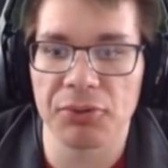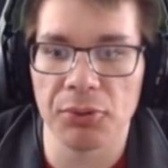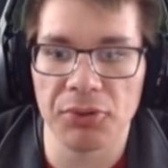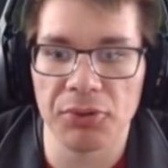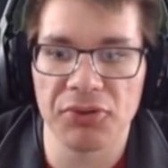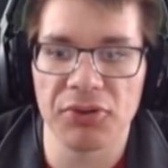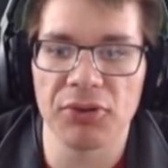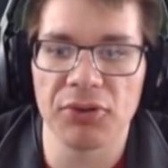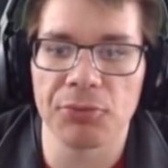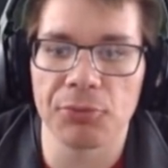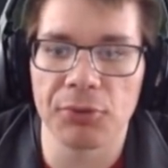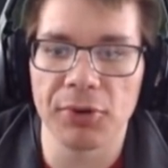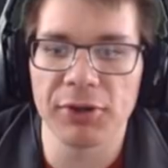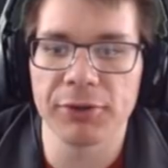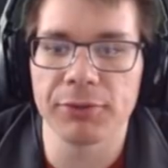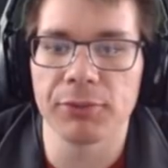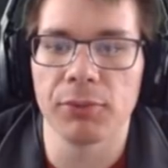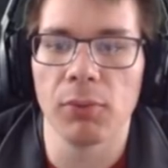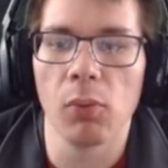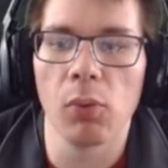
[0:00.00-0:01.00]
So it's this
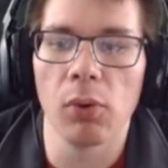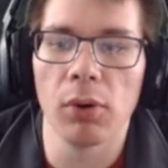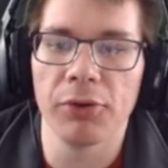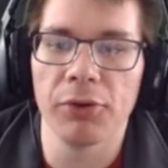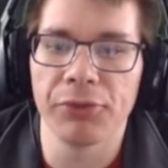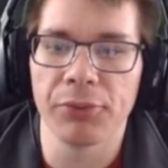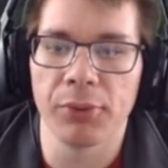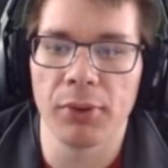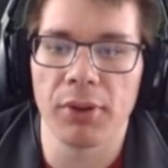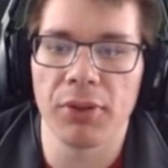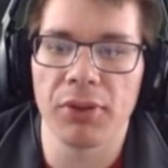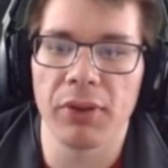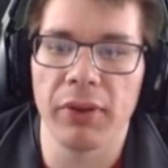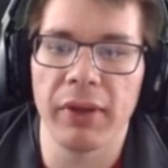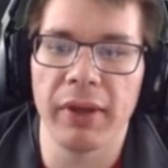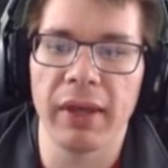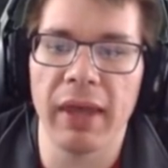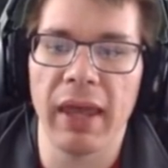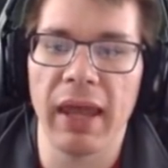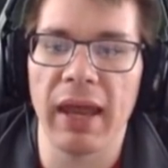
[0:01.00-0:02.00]
risk-reward sort of
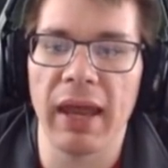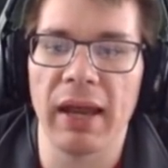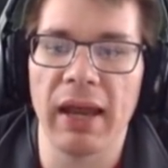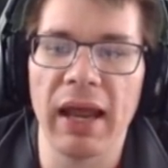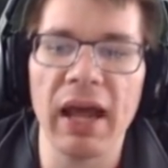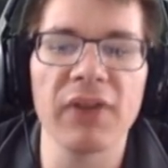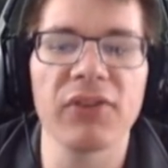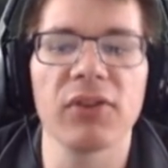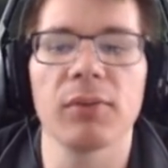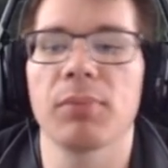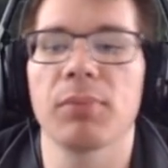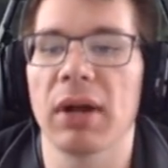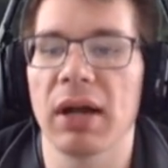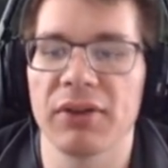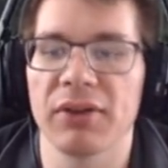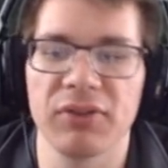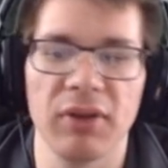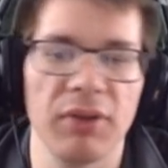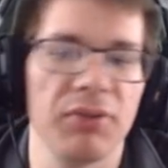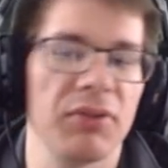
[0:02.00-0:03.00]
thing, and as a
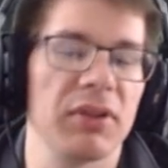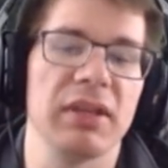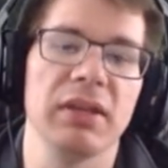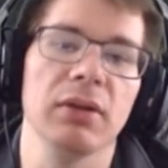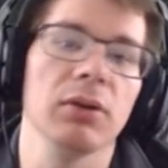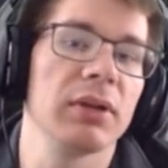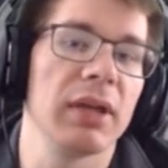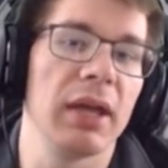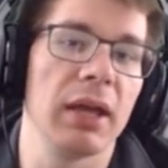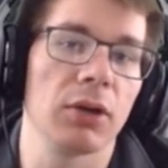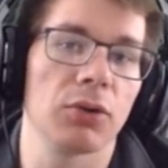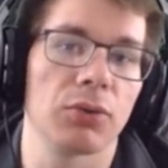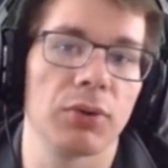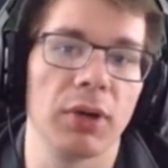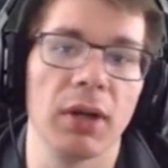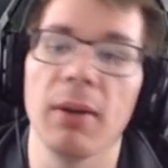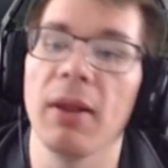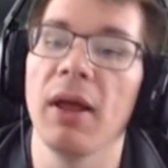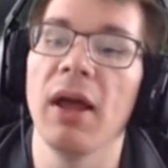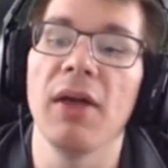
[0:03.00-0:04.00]
proc set, the heal can't
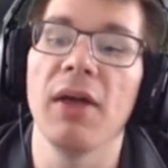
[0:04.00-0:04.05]
crit.